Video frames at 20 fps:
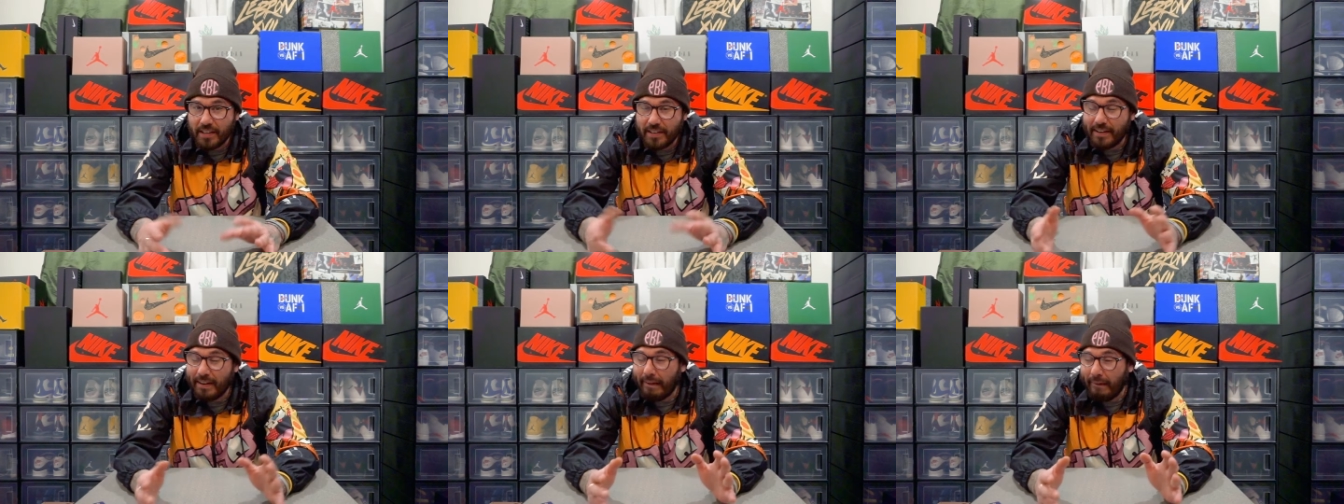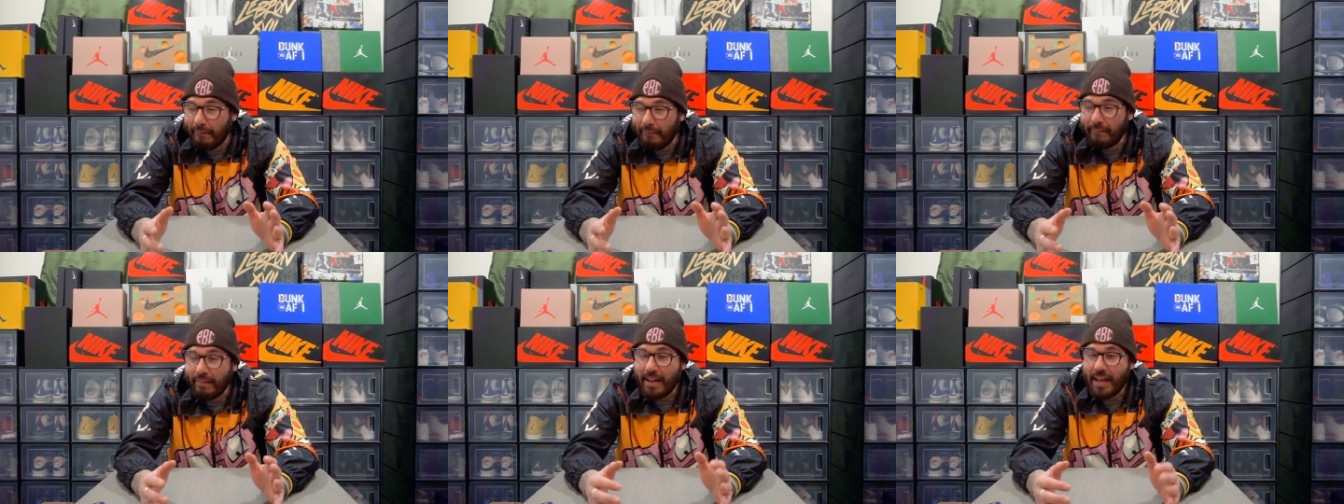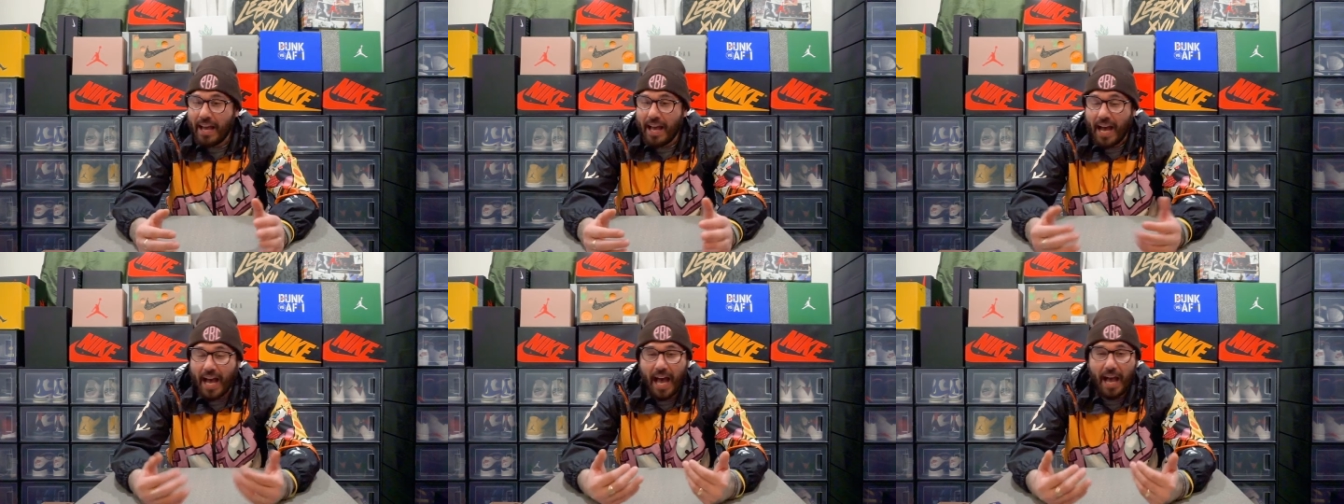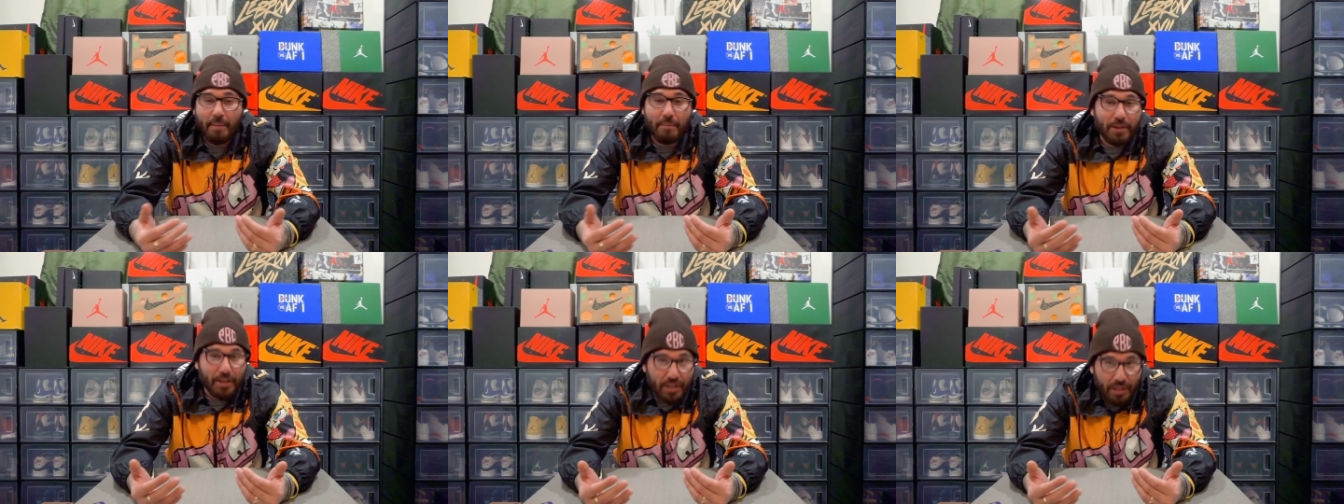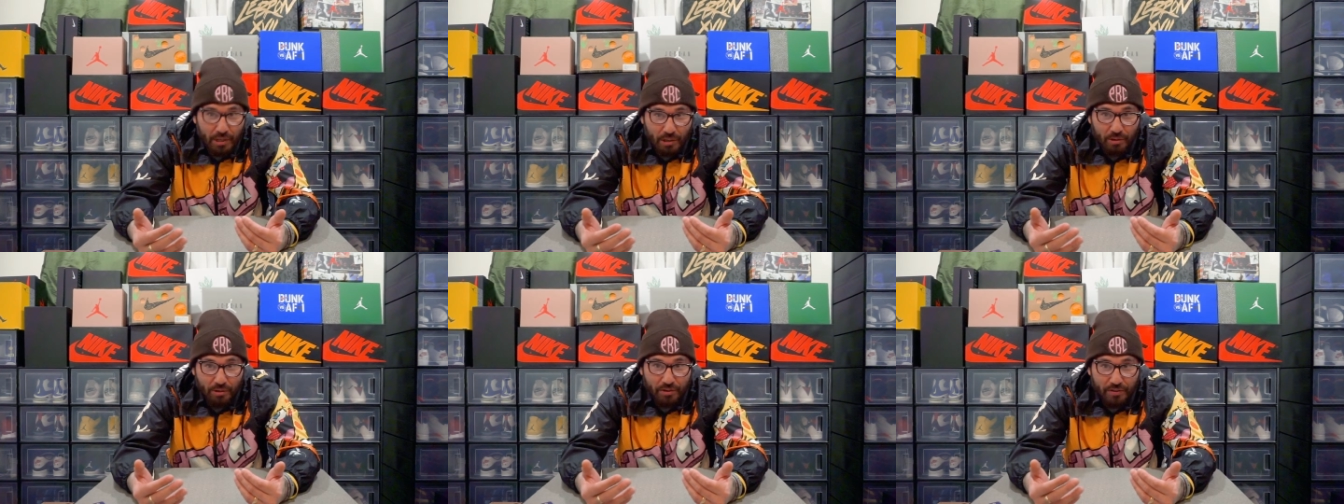Now, I'm a
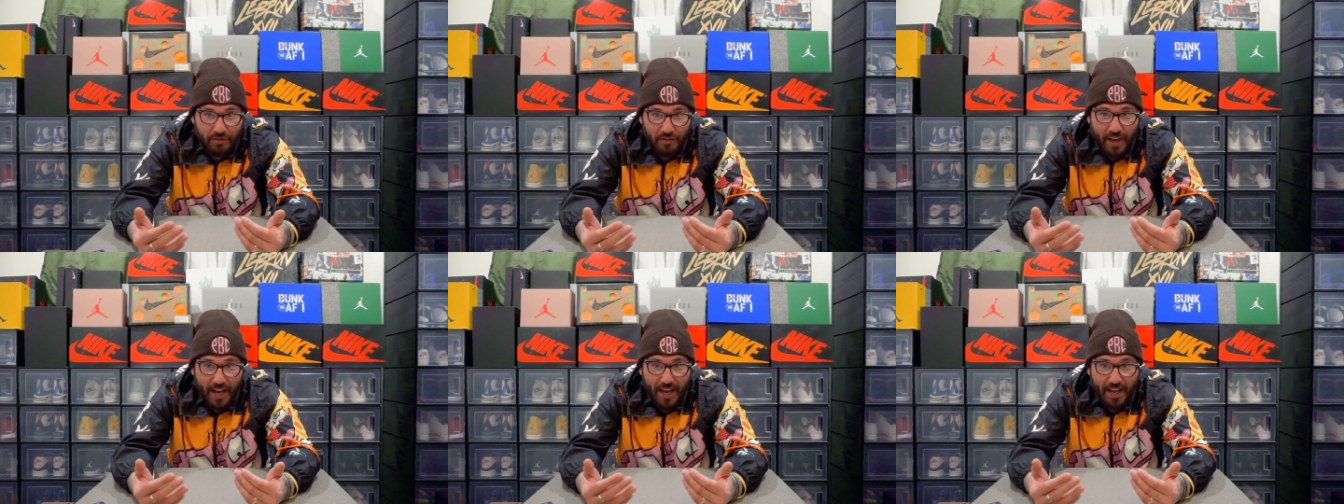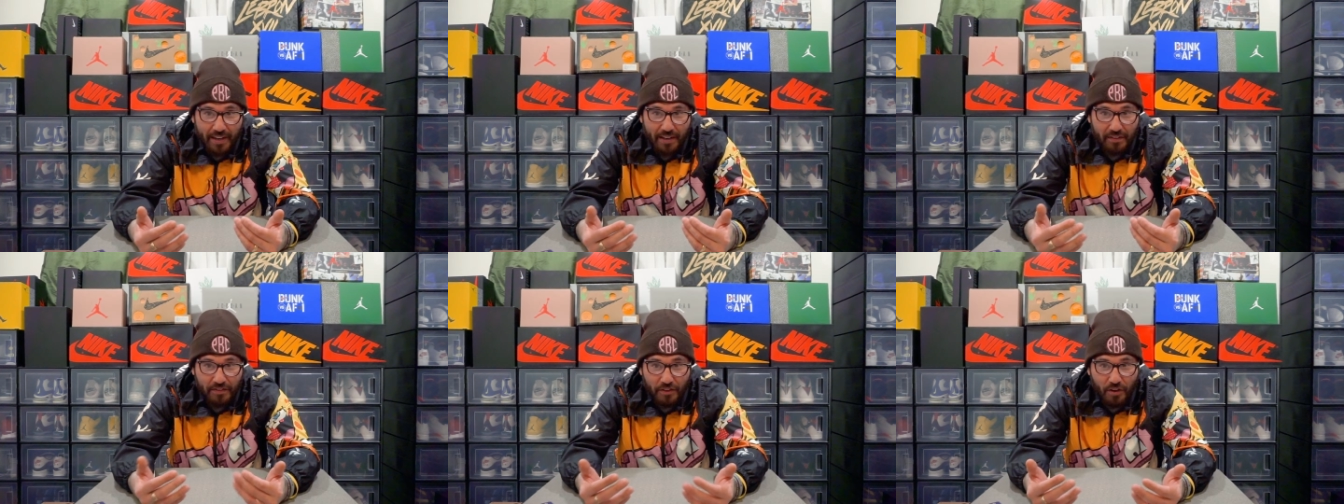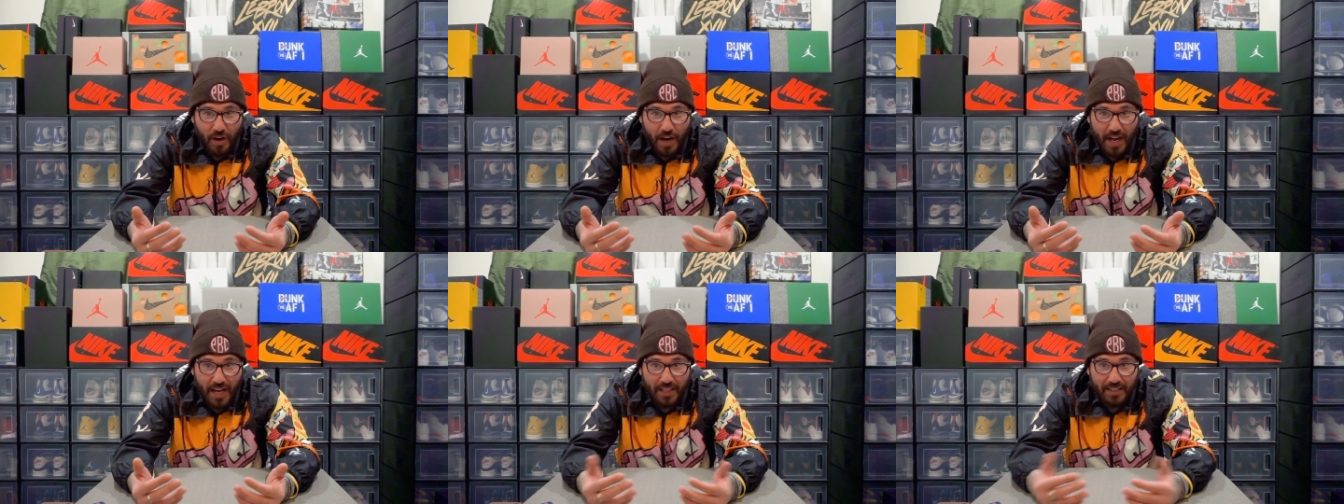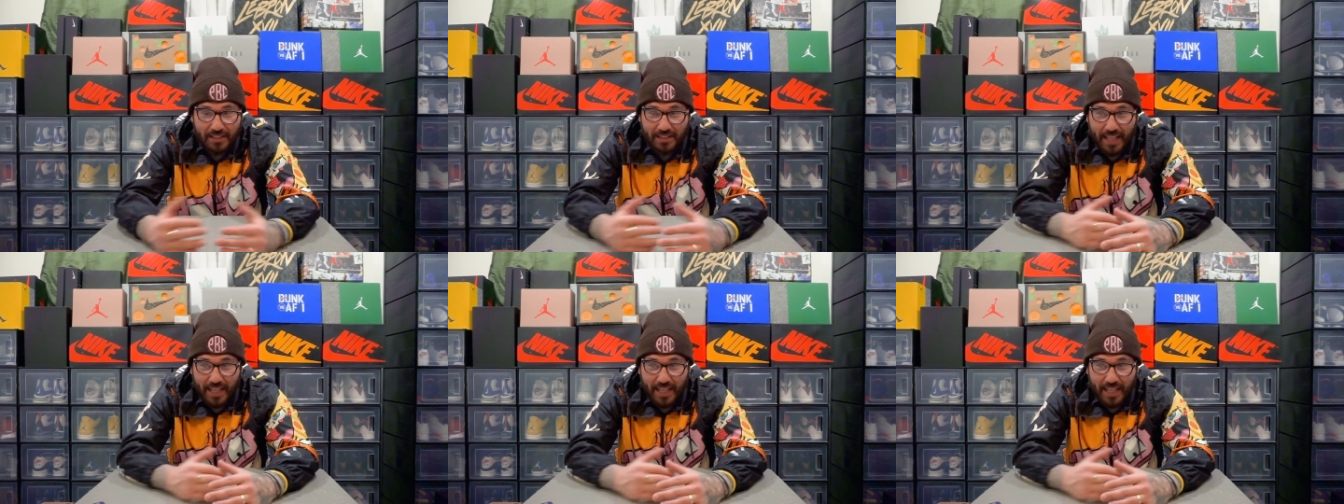huge fan of Crocs.